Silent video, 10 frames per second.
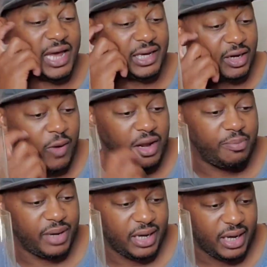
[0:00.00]
I like it
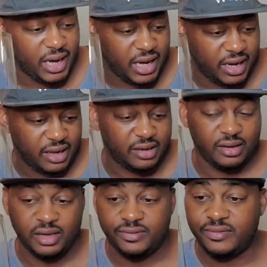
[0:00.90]
quite a bit.
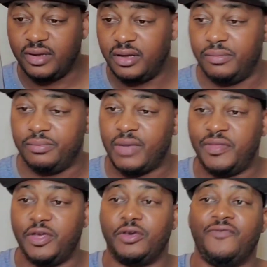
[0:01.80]
And it's
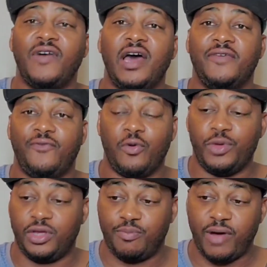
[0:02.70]
I think you can find it for a
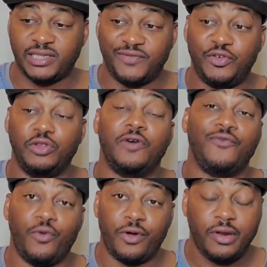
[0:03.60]
really good price if you
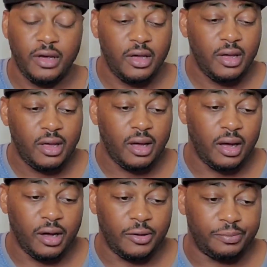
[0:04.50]
look for it.
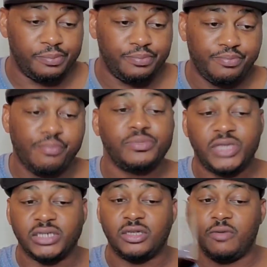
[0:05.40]

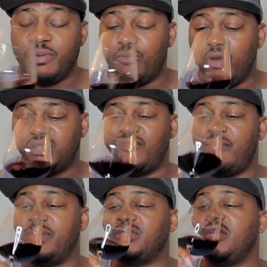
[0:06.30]
Taste a little bit more, see
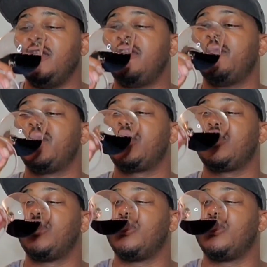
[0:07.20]
if I'm missing anything.